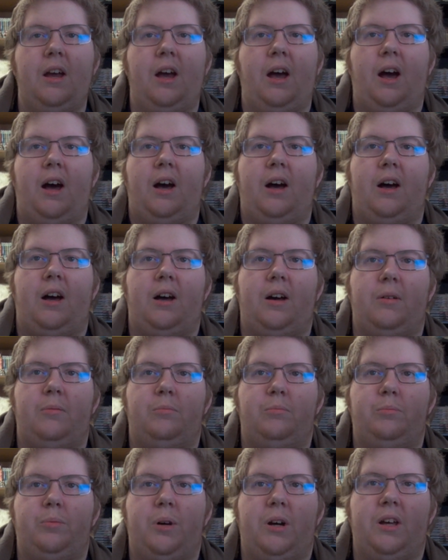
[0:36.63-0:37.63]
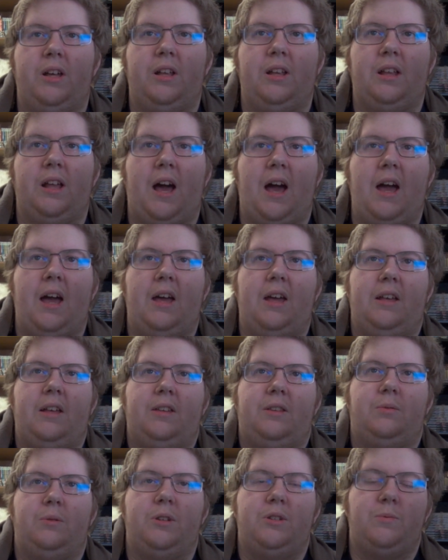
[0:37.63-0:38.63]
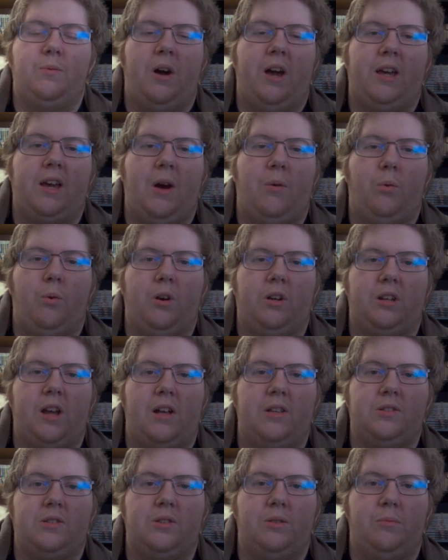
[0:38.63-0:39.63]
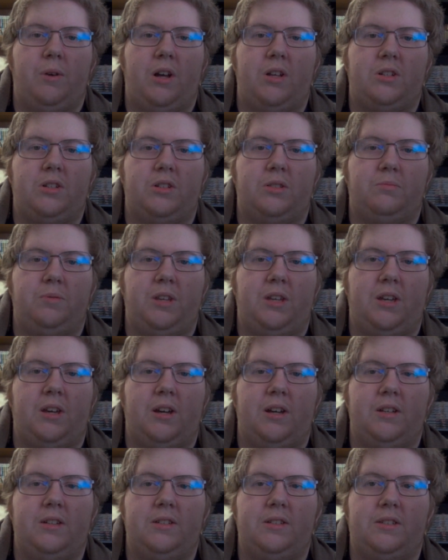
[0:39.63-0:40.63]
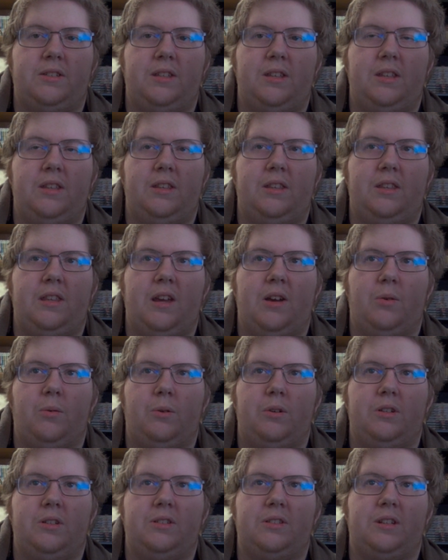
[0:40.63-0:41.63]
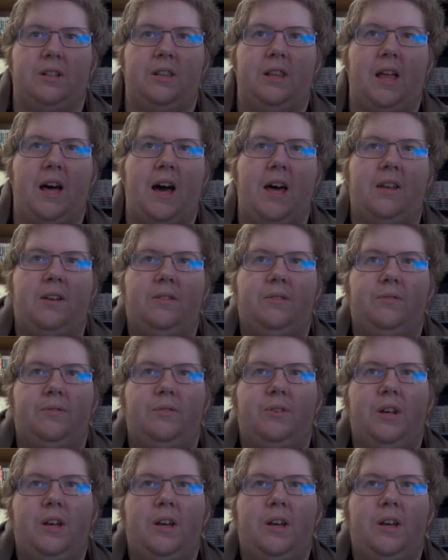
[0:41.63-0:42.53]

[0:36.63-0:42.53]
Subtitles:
But the reason why I got worked on so much is because there was a lot of